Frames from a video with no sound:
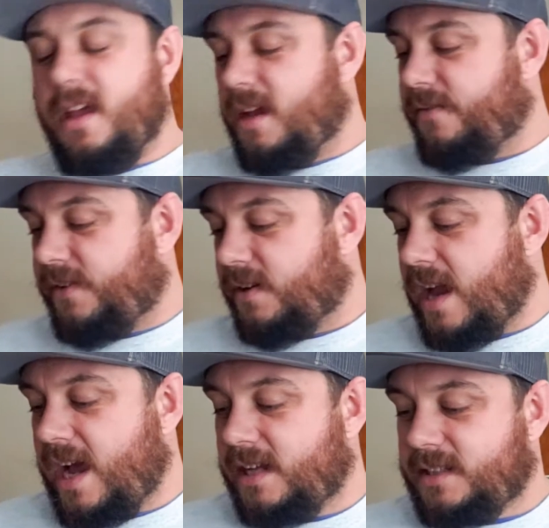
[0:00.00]
If you're
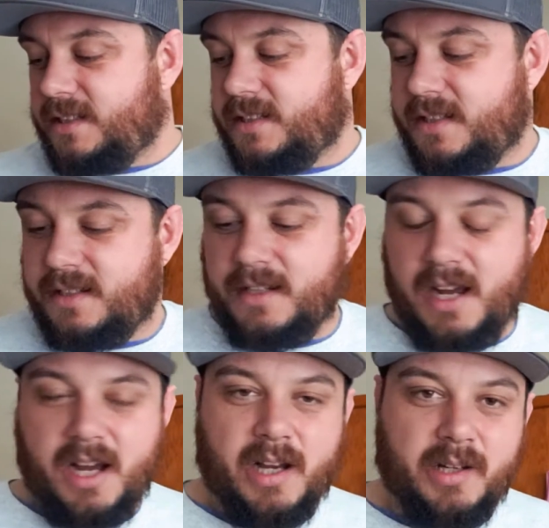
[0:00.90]
not,
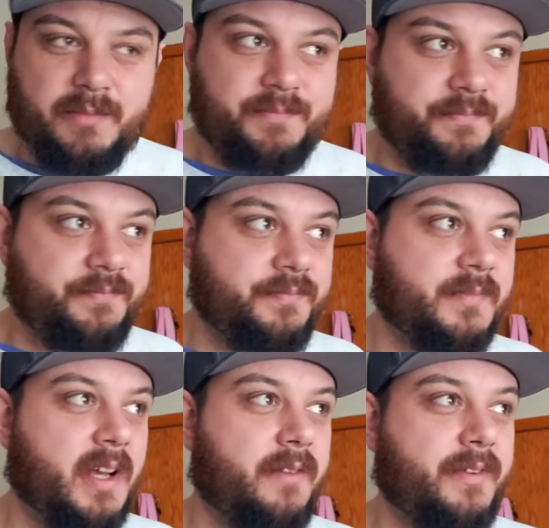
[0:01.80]

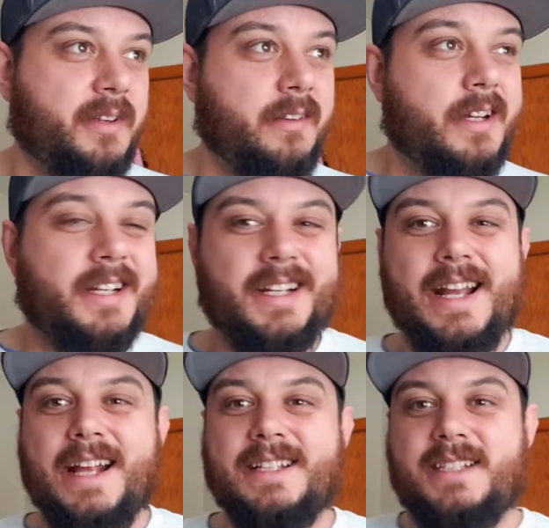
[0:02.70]
if you're looking to
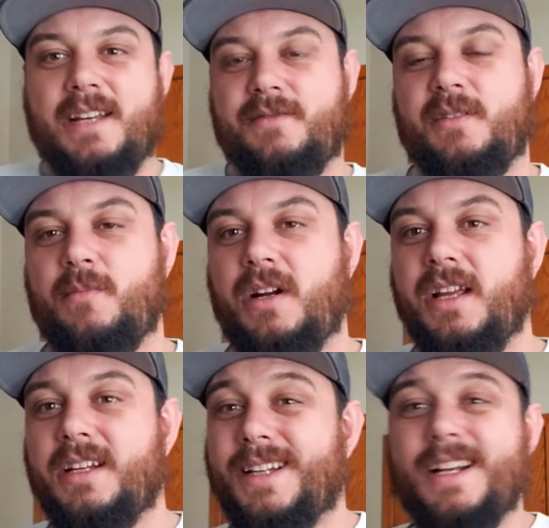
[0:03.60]
kind of save some money
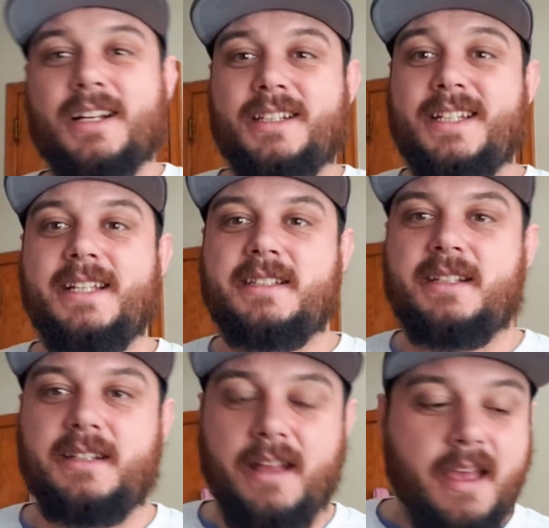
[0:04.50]
and get a
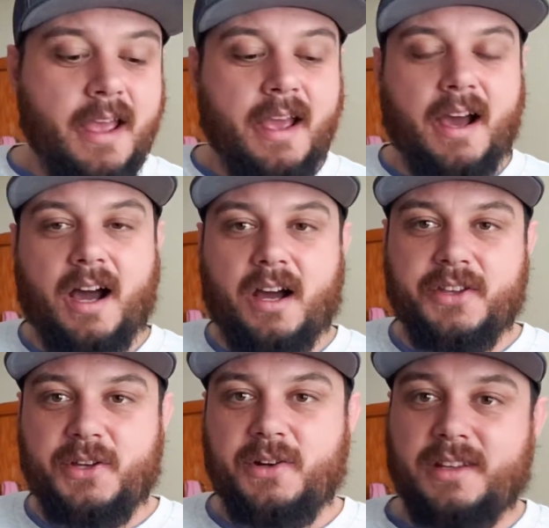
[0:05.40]
decent
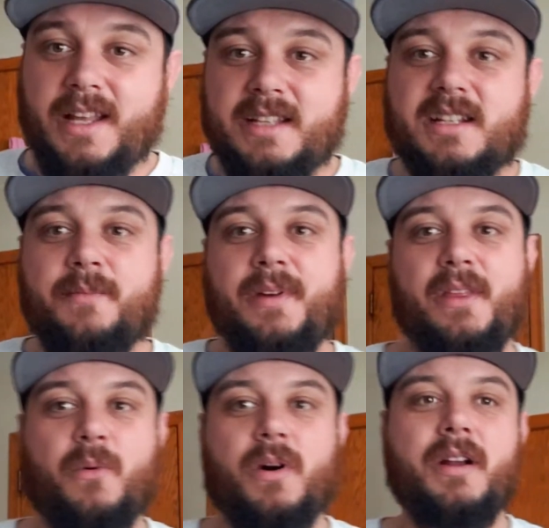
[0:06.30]
unit, that's going to be
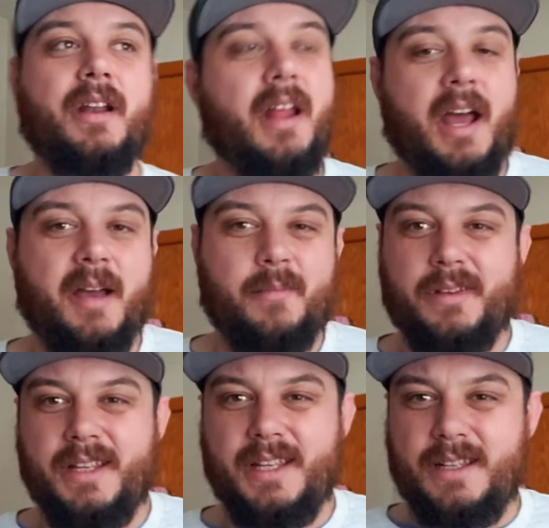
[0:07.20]
the one, I
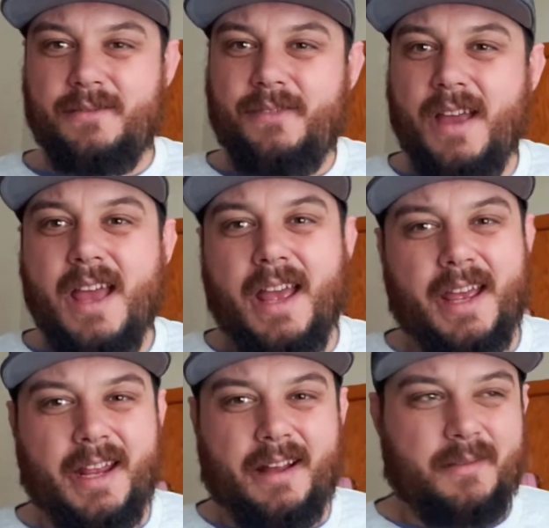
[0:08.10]
believe.
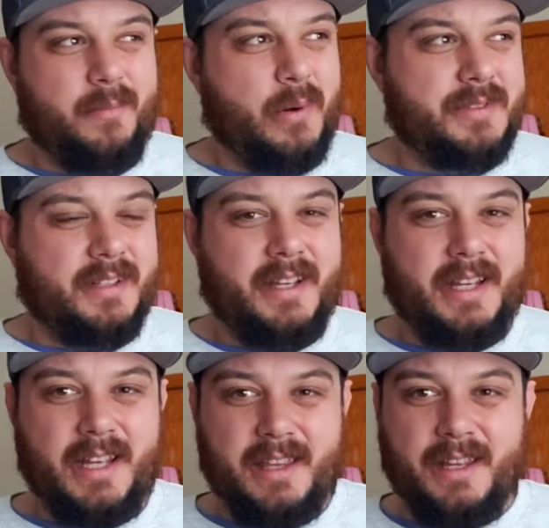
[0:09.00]
And I'll post a
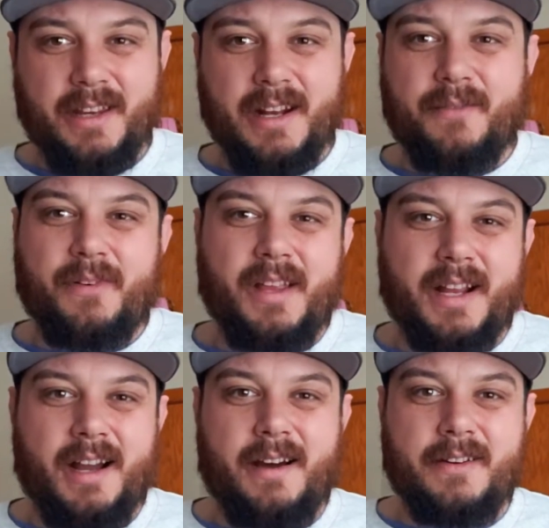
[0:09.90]
link. I think you can get it for like
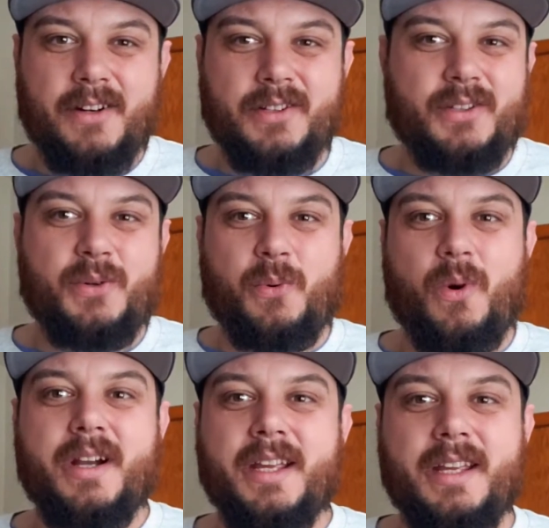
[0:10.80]

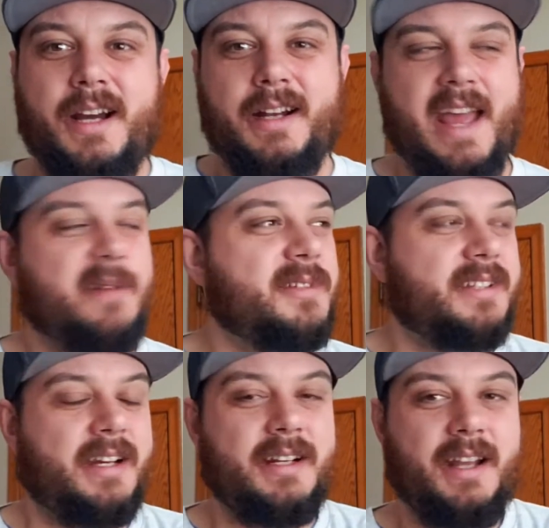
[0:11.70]
$120 on
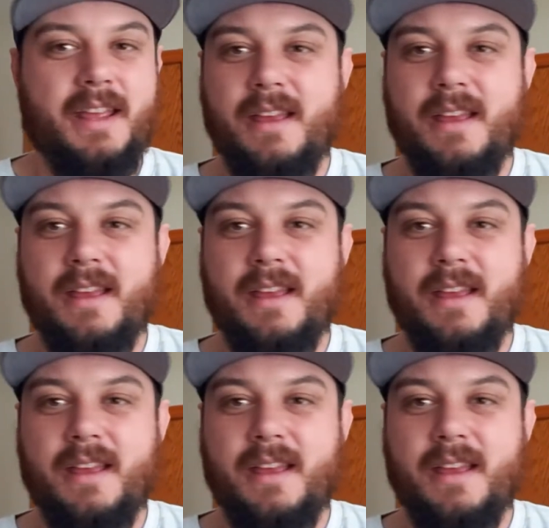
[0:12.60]
Amazon.